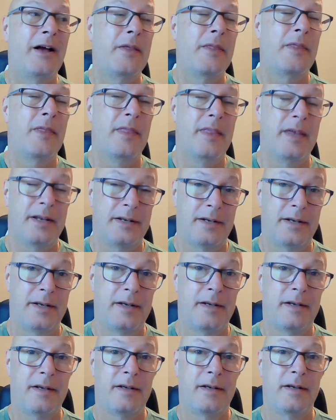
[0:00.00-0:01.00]
Then
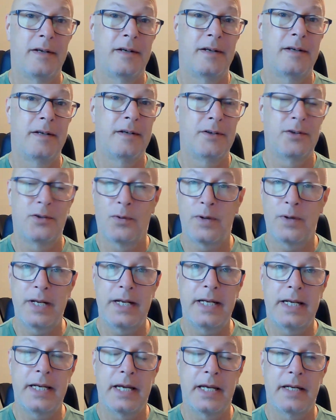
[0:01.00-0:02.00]
don't
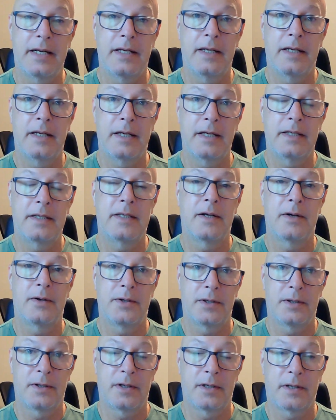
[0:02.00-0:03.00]
eat again until
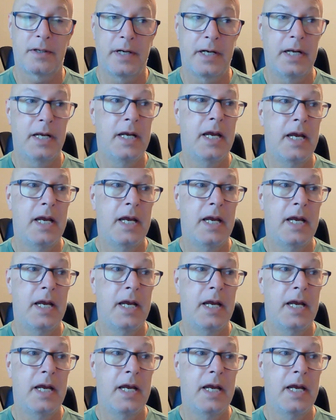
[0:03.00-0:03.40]
you're hungry.